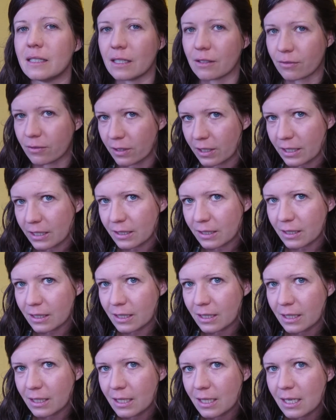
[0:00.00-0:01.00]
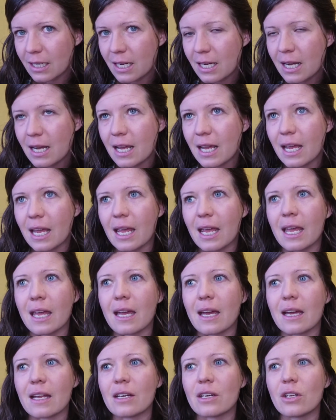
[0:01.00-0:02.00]
different,
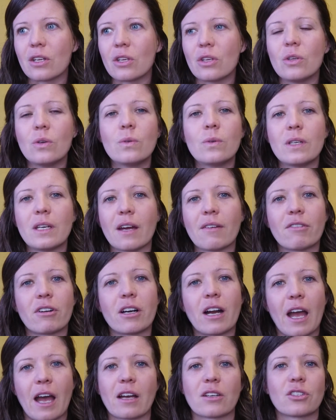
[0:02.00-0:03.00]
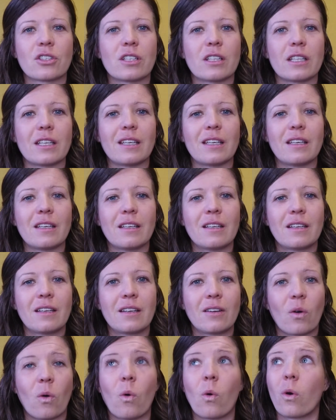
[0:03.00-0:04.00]
and you never actually
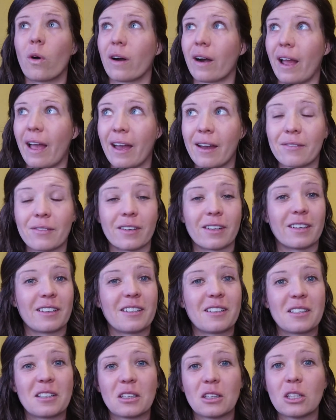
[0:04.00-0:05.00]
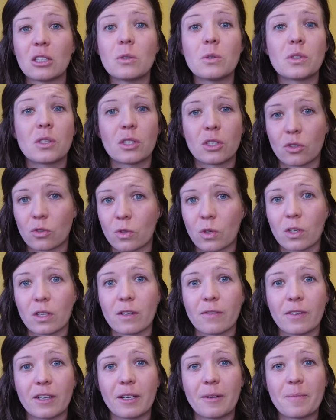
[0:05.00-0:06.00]
or ever lose
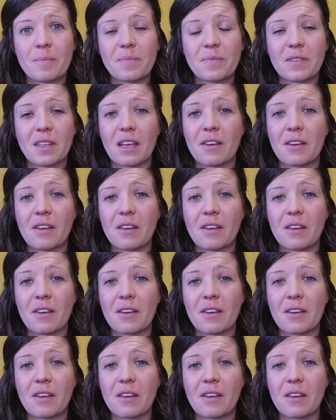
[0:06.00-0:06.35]
control of it.